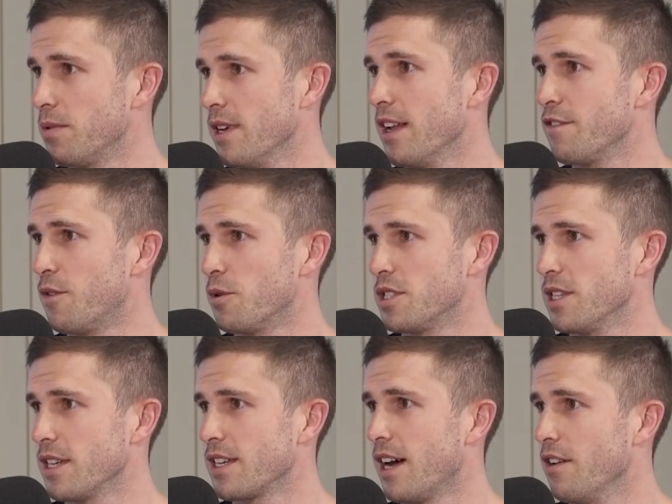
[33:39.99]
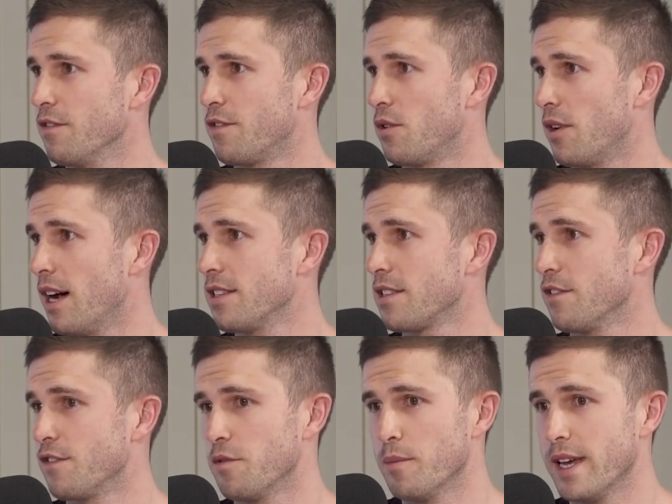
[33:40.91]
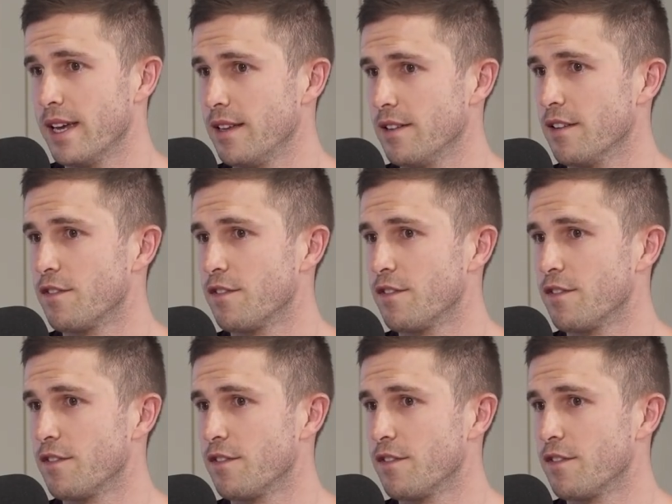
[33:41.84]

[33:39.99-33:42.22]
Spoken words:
but unfortunately at Carlton for us and for me